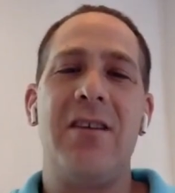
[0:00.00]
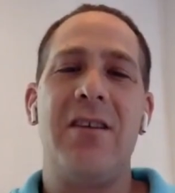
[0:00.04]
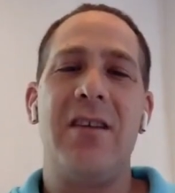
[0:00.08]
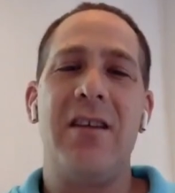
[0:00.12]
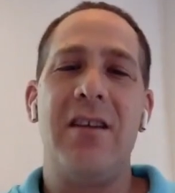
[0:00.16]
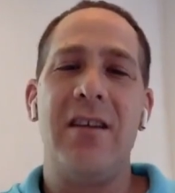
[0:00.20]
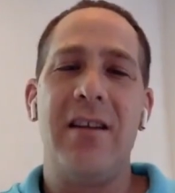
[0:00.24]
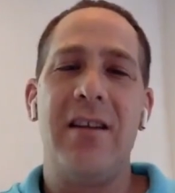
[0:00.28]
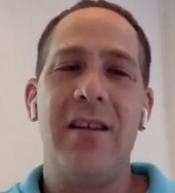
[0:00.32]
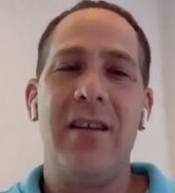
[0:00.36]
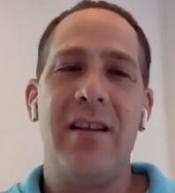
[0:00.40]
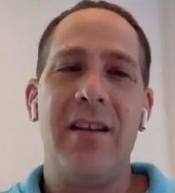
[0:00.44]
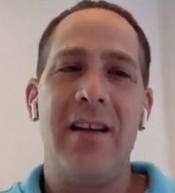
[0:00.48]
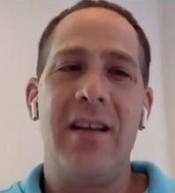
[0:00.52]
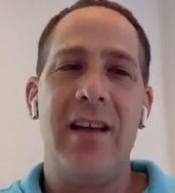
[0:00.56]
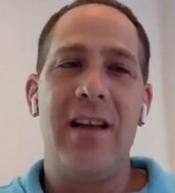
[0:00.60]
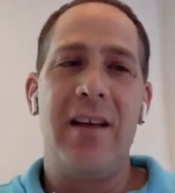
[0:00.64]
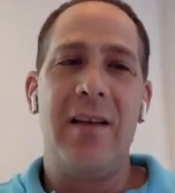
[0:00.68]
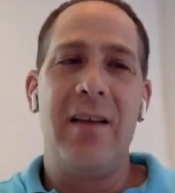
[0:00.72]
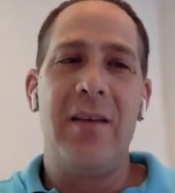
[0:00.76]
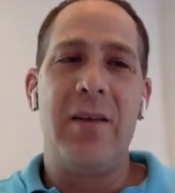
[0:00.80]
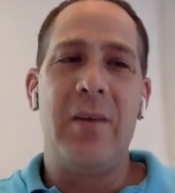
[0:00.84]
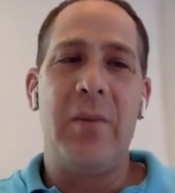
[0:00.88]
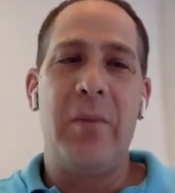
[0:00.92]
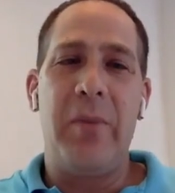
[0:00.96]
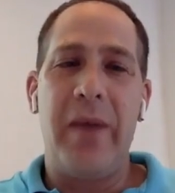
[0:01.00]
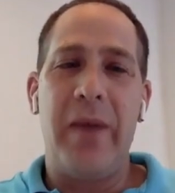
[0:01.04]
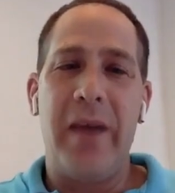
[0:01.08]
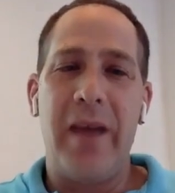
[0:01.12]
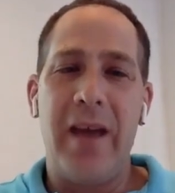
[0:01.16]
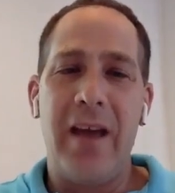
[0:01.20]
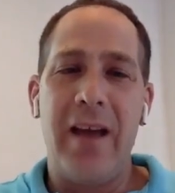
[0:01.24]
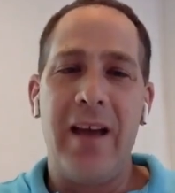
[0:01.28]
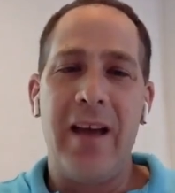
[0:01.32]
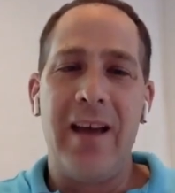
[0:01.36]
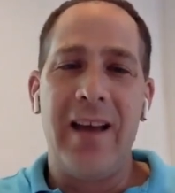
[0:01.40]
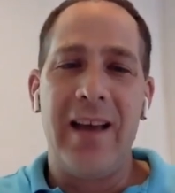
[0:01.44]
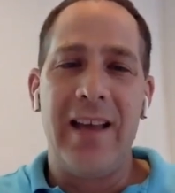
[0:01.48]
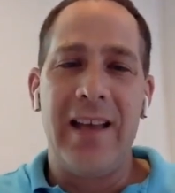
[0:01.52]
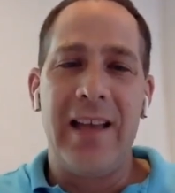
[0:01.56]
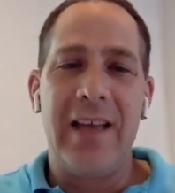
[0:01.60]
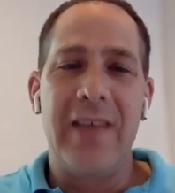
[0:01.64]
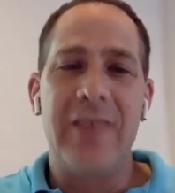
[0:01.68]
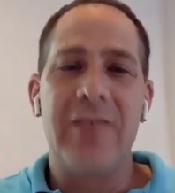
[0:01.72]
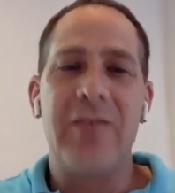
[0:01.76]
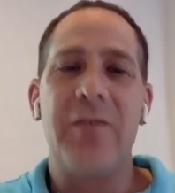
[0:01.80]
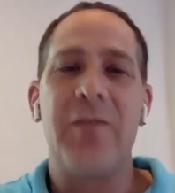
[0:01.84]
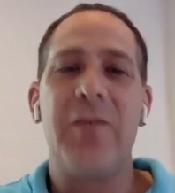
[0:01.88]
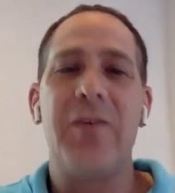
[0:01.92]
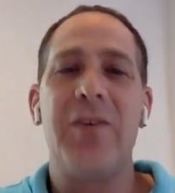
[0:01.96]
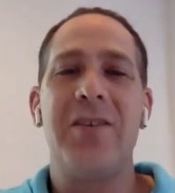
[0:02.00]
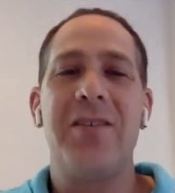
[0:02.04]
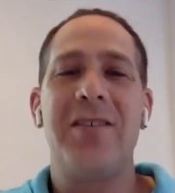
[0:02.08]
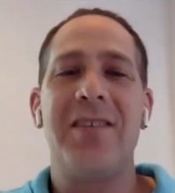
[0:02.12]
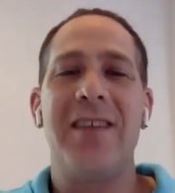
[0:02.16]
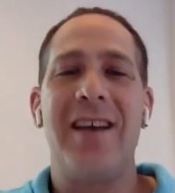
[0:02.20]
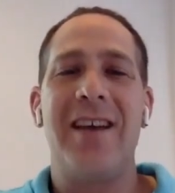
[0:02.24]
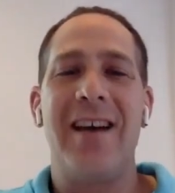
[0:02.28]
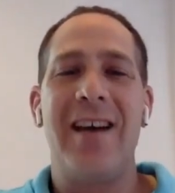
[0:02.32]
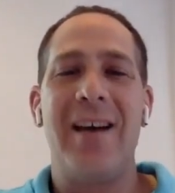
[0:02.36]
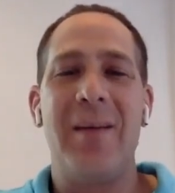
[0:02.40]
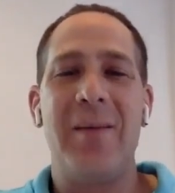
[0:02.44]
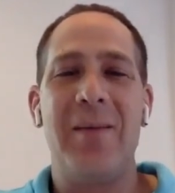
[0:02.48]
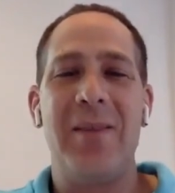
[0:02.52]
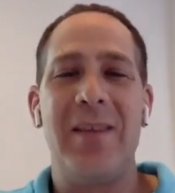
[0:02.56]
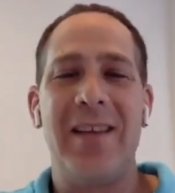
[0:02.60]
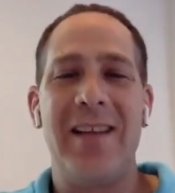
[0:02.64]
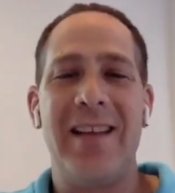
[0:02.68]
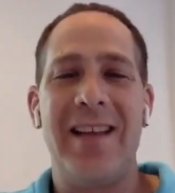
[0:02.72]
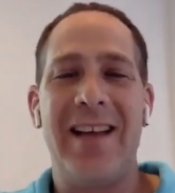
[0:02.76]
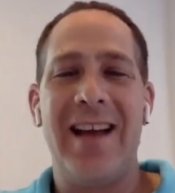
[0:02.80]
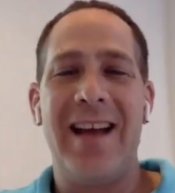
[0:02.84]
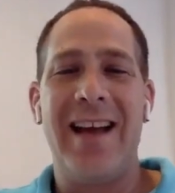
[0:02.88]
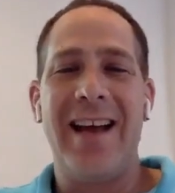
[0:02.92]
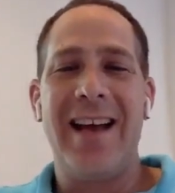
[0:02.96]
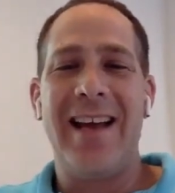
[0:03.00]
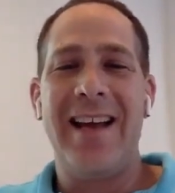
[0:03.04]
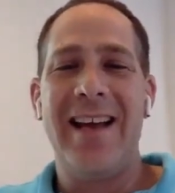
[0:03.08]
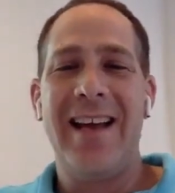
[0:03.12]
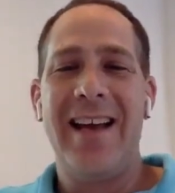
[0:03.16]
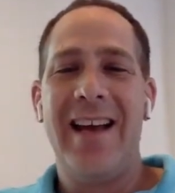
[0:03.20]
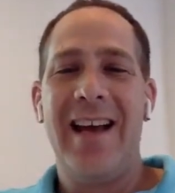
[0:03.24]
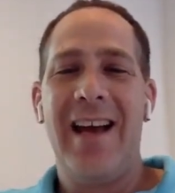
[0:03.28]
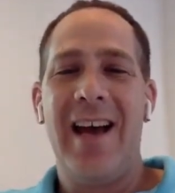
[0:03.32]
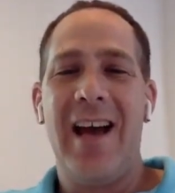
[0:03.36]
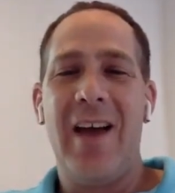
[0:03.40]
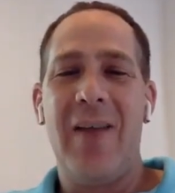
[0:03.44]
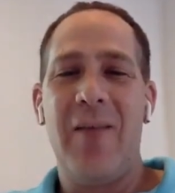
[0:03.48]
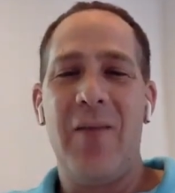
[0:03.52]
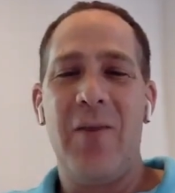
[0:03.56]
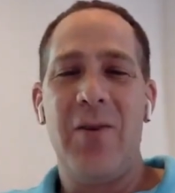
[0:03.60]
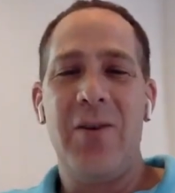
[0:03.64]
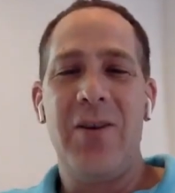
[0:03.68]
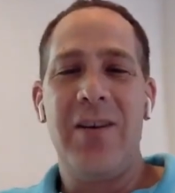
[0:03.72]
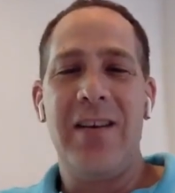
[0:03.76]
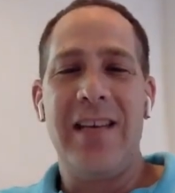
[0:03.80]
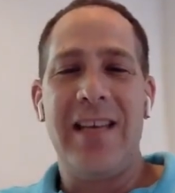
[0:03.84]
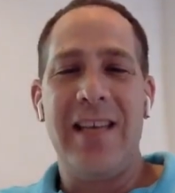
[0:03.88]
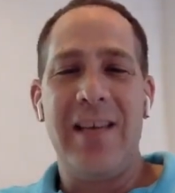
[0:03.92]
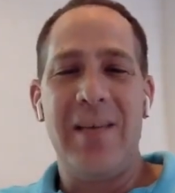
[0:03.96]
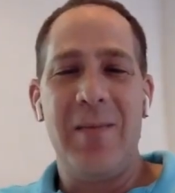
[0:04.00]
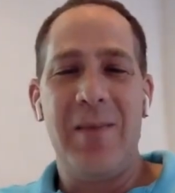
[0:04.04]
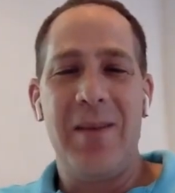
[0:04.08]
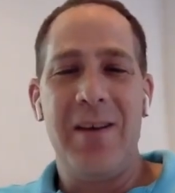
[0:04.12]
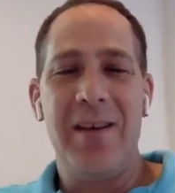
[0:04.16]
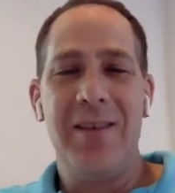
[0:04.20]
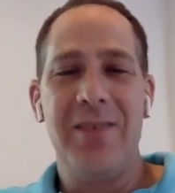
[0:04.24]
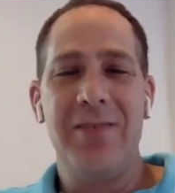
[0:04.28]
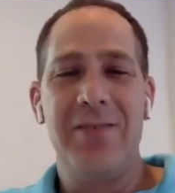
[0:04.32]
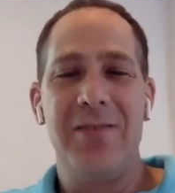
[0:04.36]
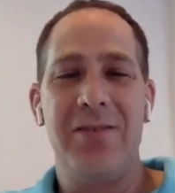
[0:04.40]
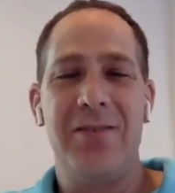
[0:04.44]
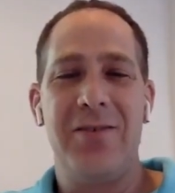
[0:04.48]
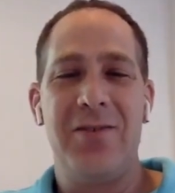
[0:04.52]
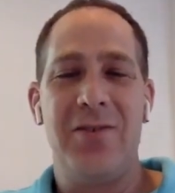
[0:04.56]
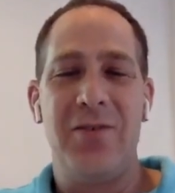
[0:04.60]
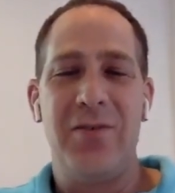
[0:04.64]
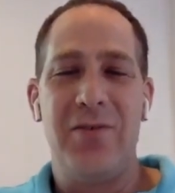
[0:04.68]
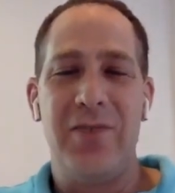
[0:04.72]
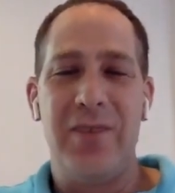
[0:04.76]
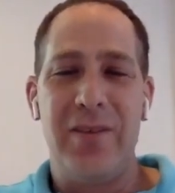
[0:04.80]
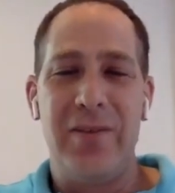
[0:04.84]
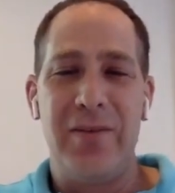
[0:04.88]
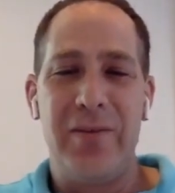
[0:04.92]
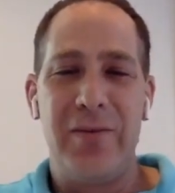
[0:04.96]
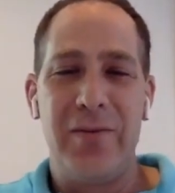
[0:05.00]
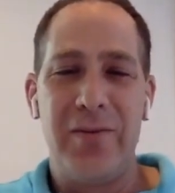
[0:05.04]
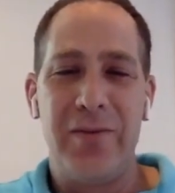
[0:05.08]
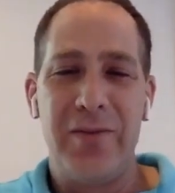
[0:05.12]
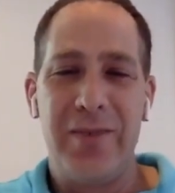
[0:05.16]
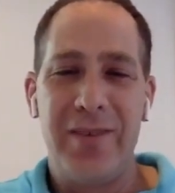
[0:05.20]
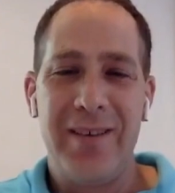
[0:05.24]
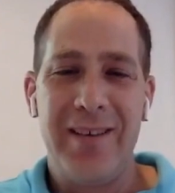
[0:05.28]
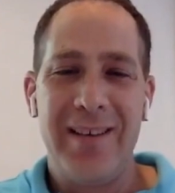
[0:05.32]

to start to pay, and that was the first time that I wrote an email to Tarif